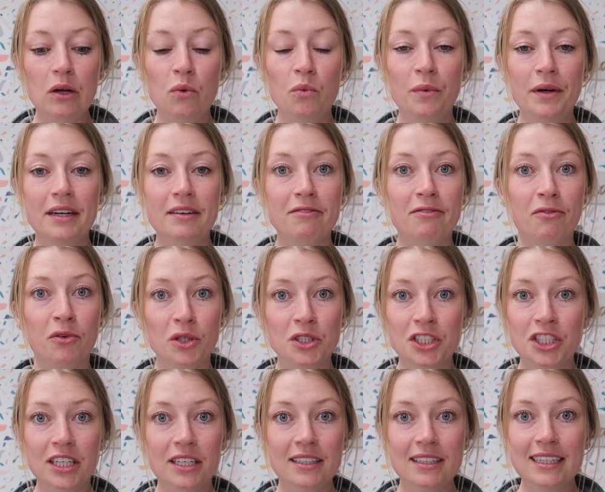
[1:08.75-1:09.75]
We
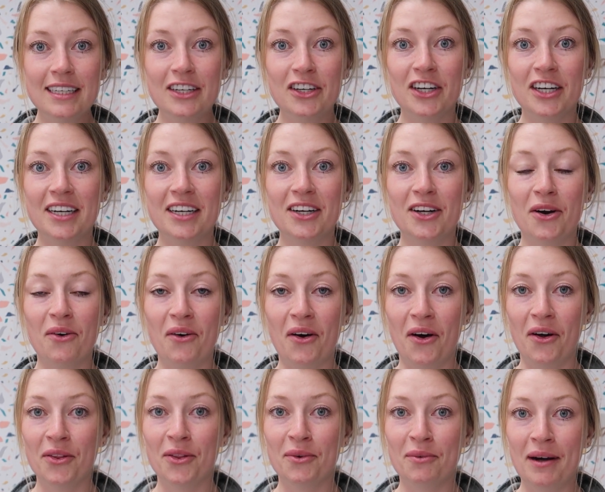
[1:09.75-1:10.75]
unfortunately couldn't go
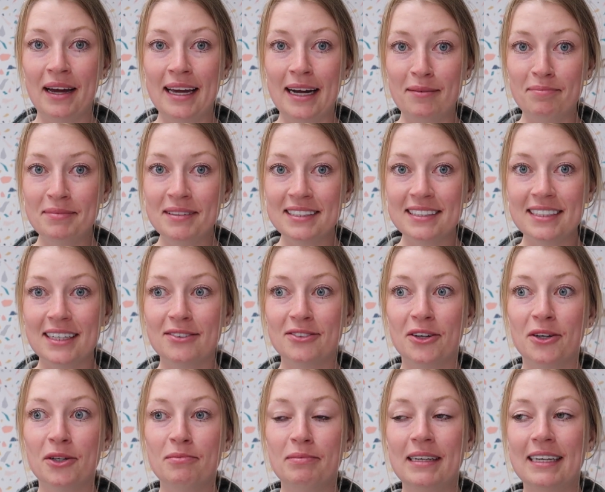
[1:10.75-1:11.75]
all the way up the Sun
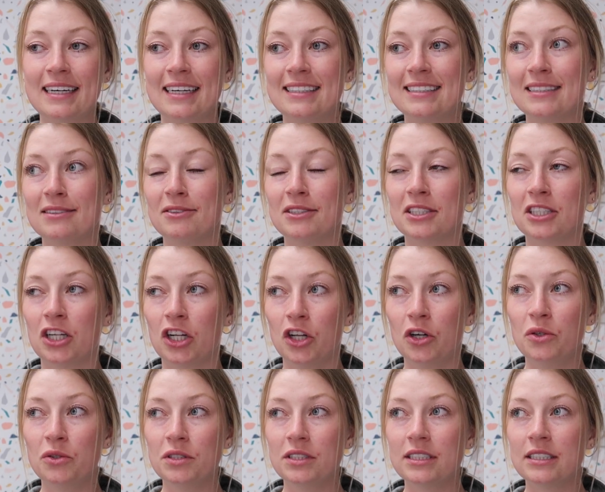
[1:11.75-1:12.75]
Road because it was
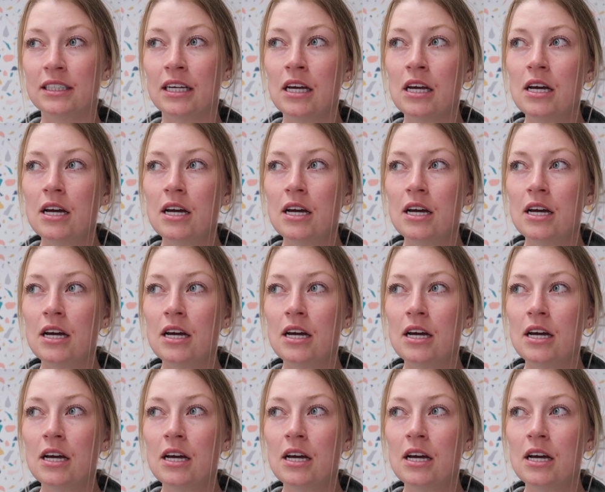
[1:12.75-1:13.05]
closed